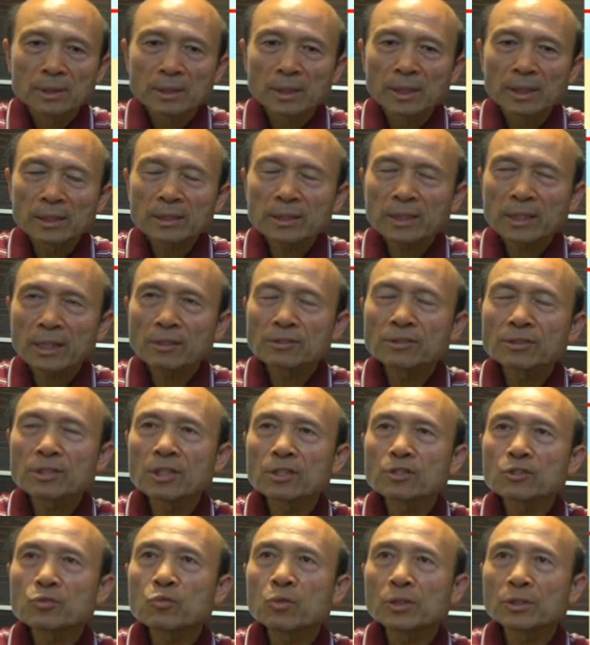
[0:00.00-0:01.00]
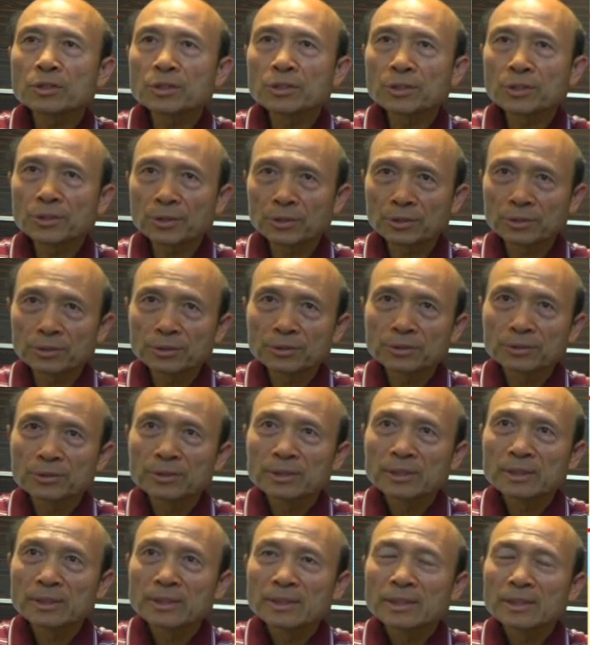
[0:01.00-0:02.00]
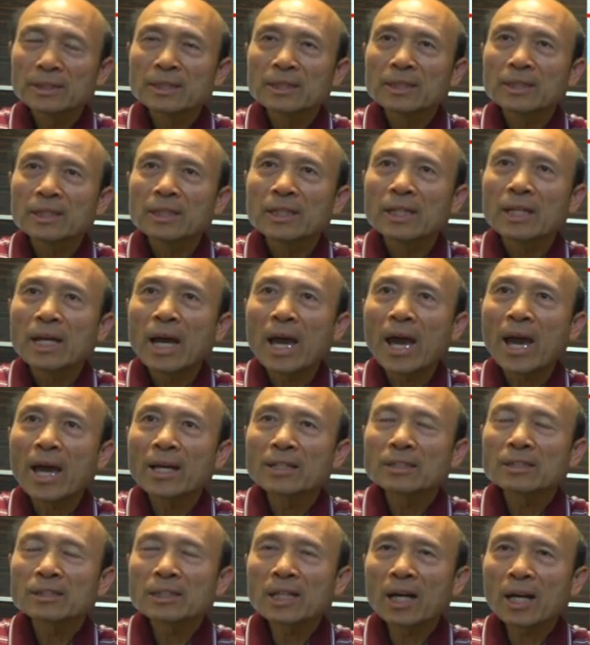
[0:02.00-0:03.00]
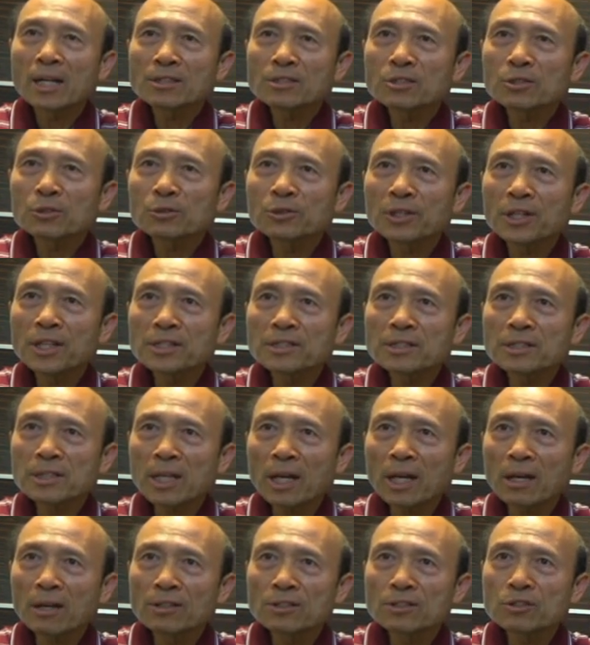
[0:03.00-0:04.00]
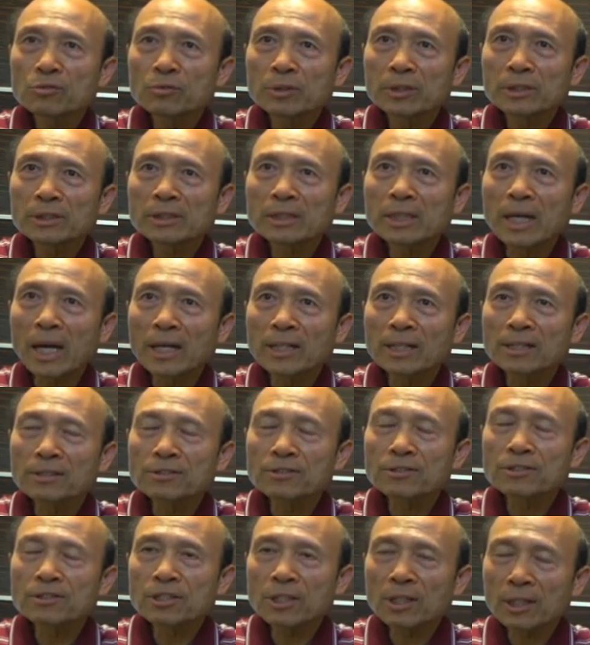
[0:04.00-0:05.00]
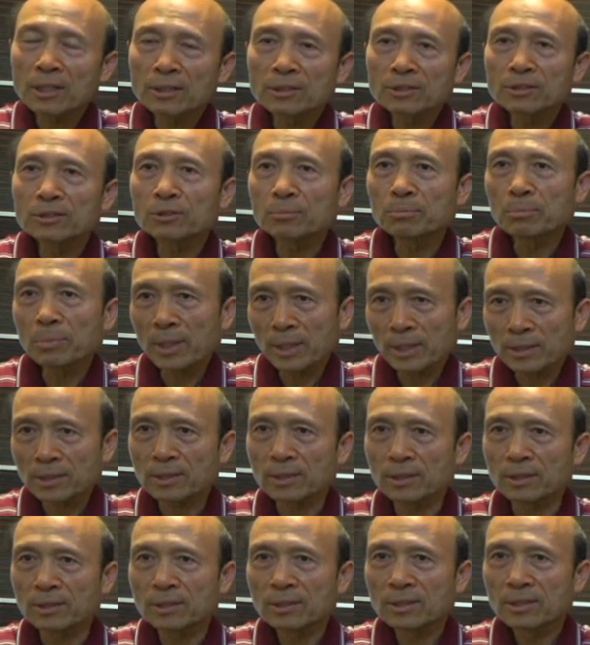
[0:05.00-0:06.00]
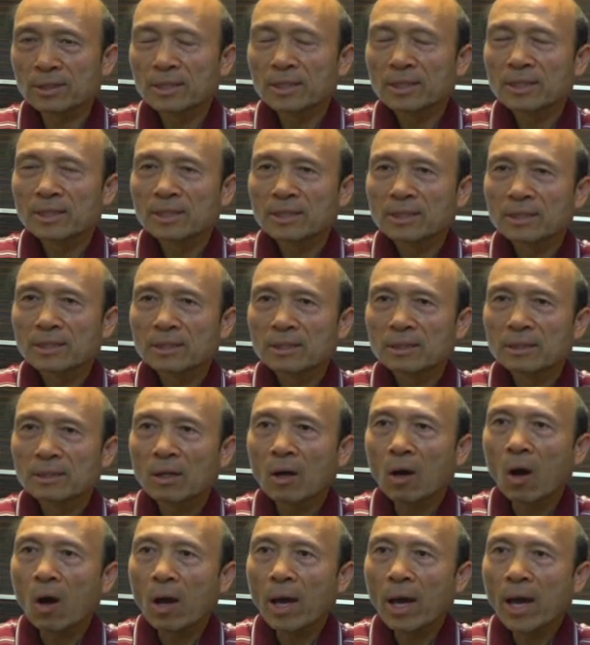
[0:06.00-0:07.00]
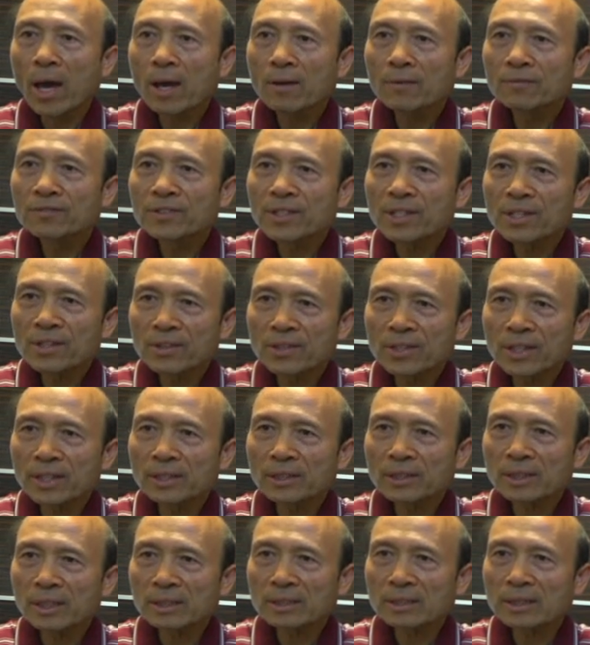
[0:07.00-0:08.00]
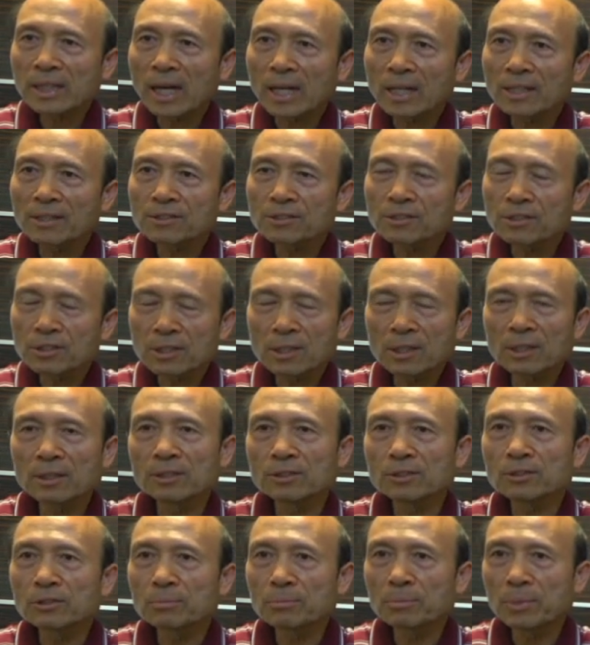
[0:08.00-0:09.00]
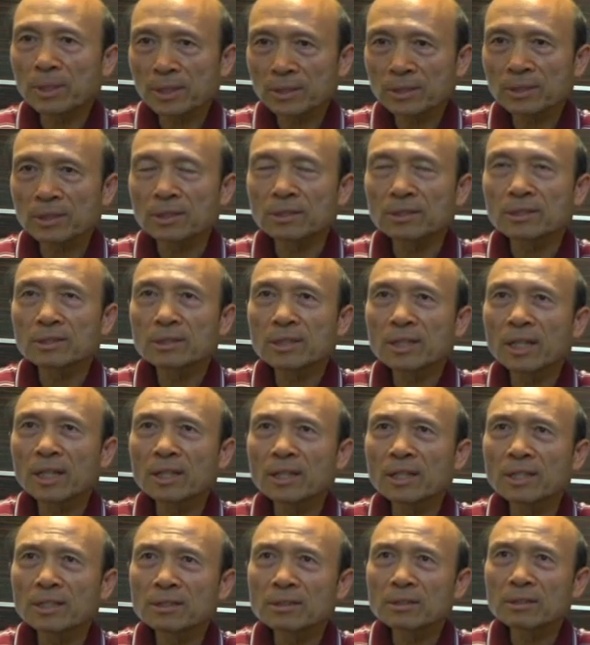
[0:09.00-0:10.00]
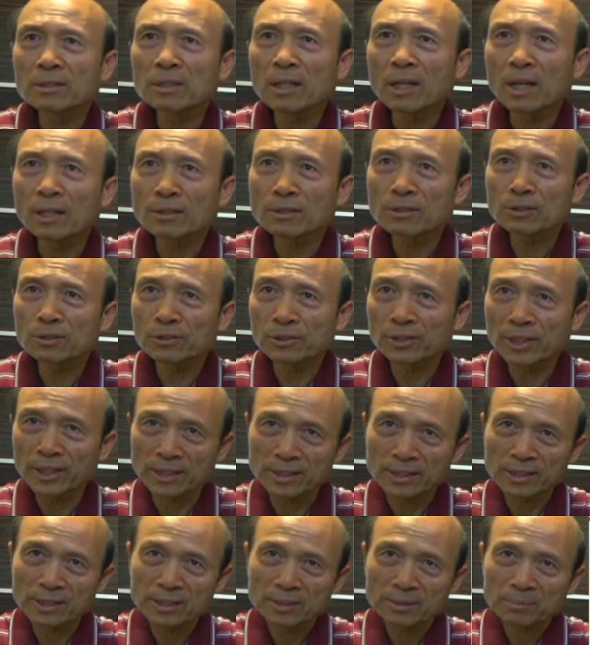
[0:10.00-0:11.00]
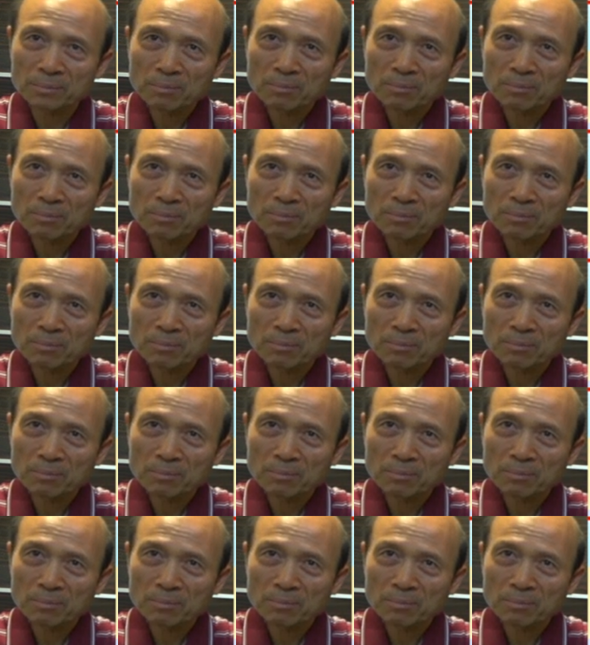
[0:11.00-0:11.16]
It tells us what to do. And God's grace tells us what God has done to bless us. Everything that God has done to bless us, that is God's grace.